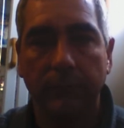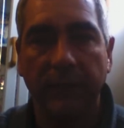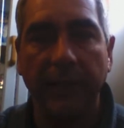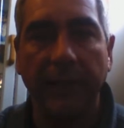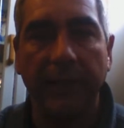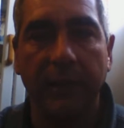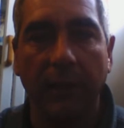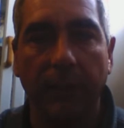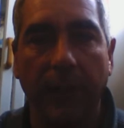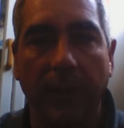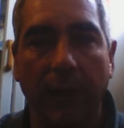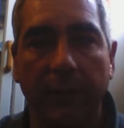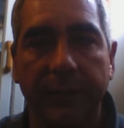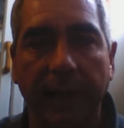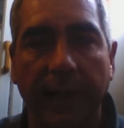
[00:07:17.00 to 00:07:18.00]
Think
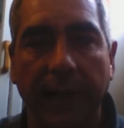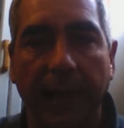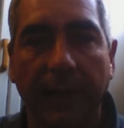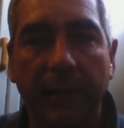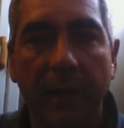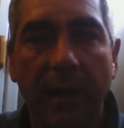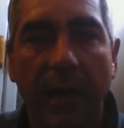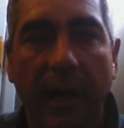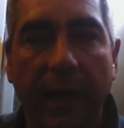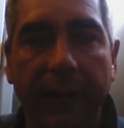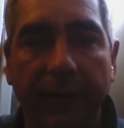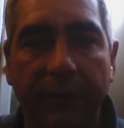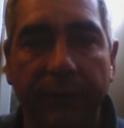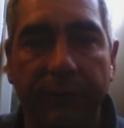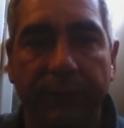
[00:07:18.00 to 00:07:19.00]
about that. I
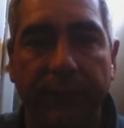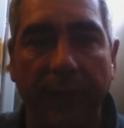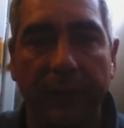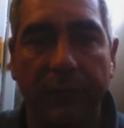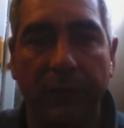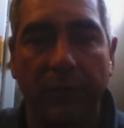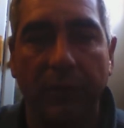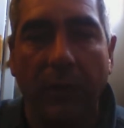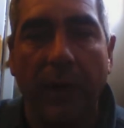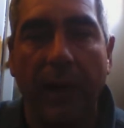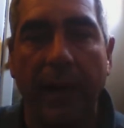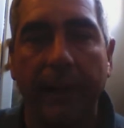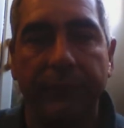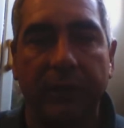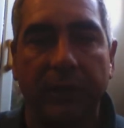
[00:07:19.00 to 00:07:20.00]
have federal
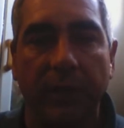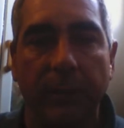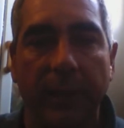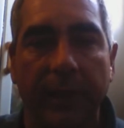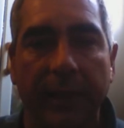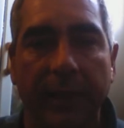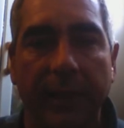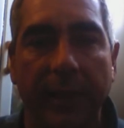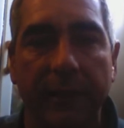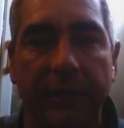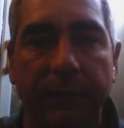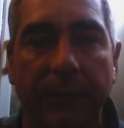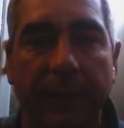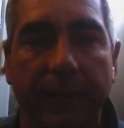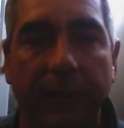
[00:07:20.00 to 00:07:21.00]
crimes committed
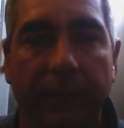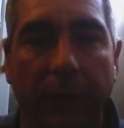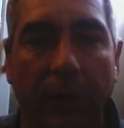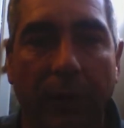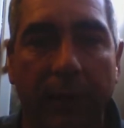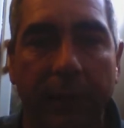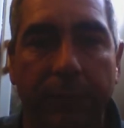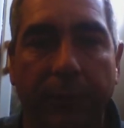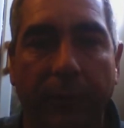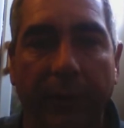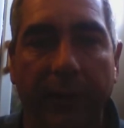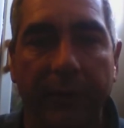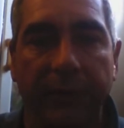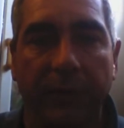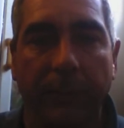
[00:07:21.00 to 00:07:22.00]
against me, and Vernon
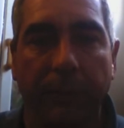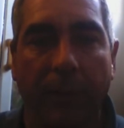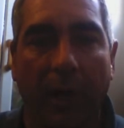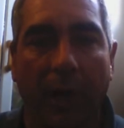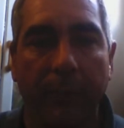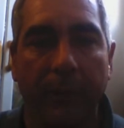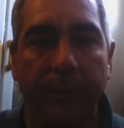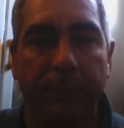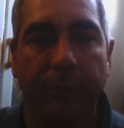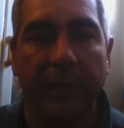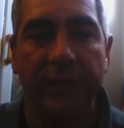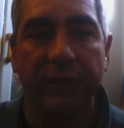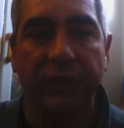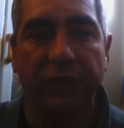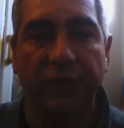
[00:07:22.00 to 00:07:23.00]
Police Department
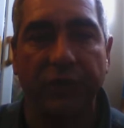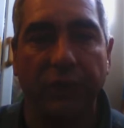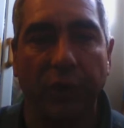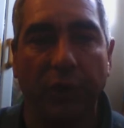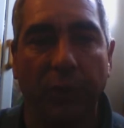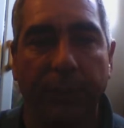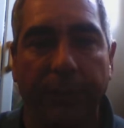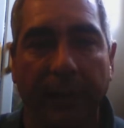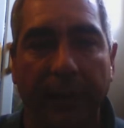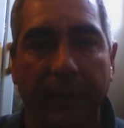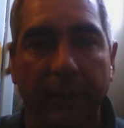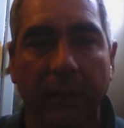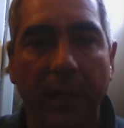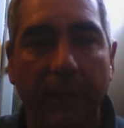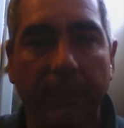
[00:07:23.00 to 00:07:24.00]
plays stupid
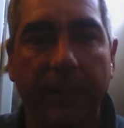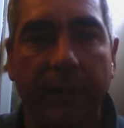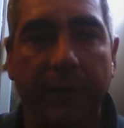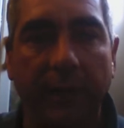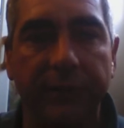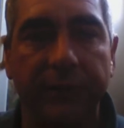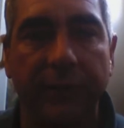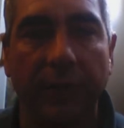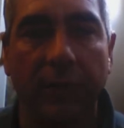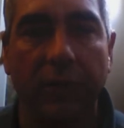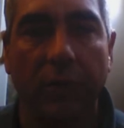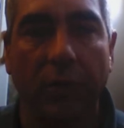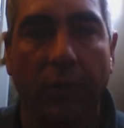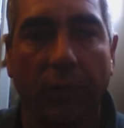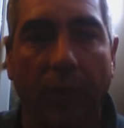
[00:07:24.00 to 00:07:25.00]
because they're
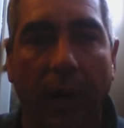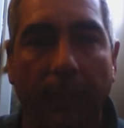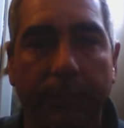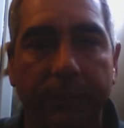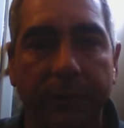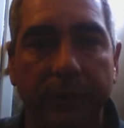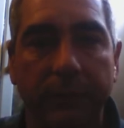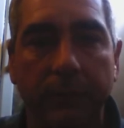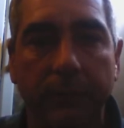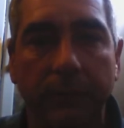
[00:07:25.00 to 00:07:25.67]
corrupt.